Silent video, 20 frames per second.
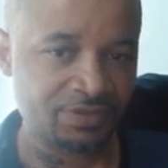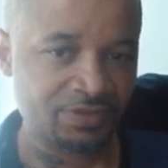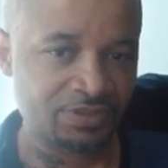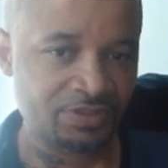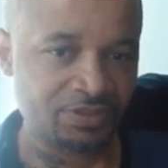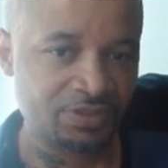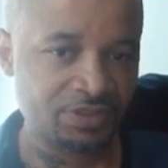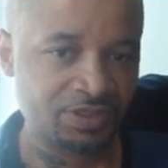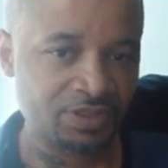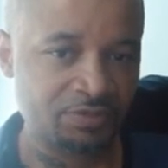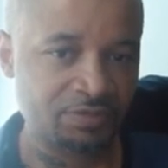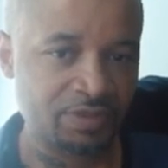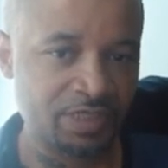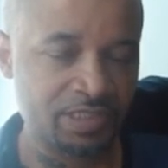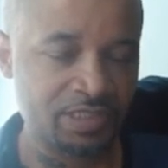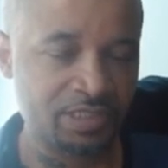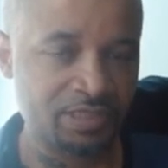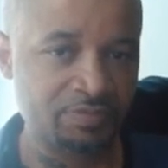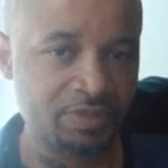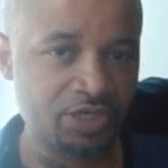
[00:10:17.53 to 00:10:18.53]
Oh, look at
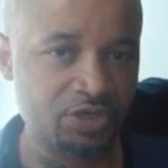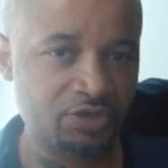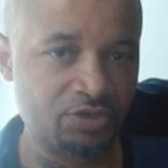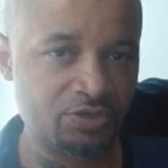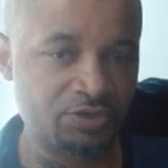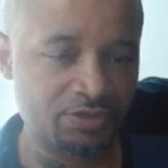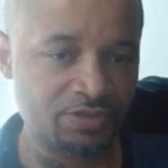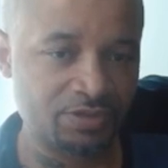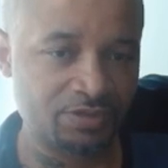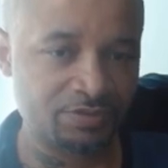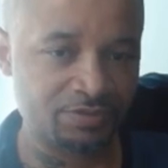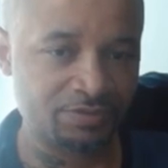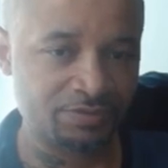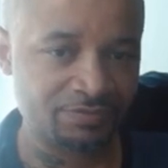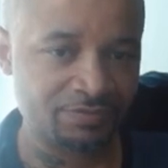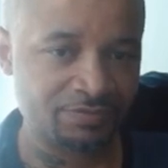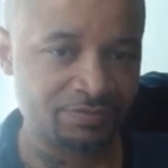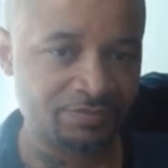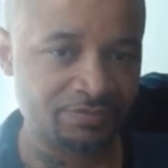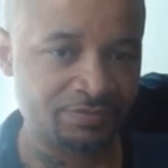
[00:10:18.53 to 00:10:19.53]
Muggsy Bogues. I
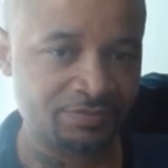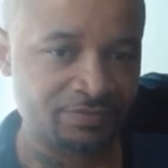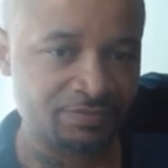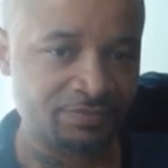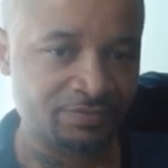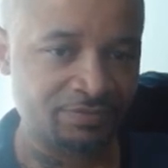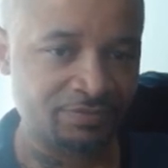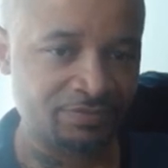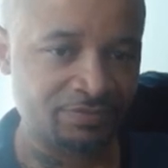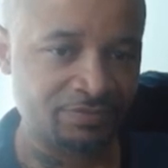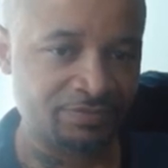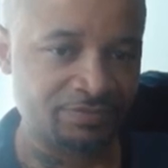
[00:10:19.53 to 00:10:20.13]
know, right?